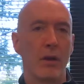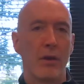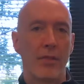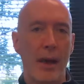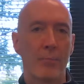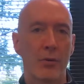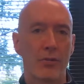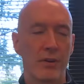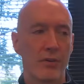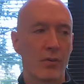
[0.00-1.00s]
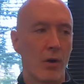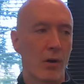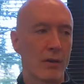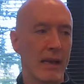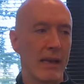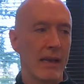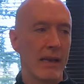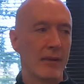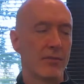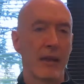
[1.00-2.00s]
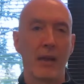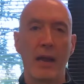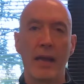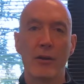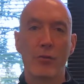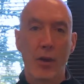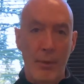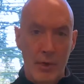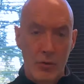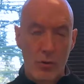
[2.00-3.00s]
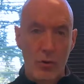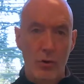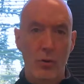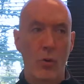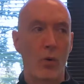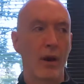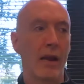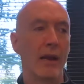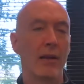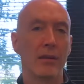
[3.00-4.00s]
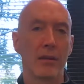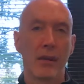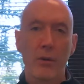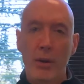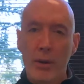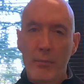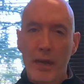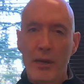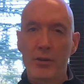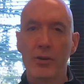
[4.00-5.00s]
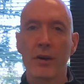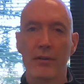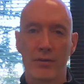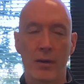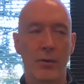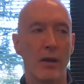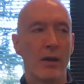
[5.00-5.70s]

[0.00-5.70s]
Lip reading: That person is called a dramaturg or a literary manager, etc.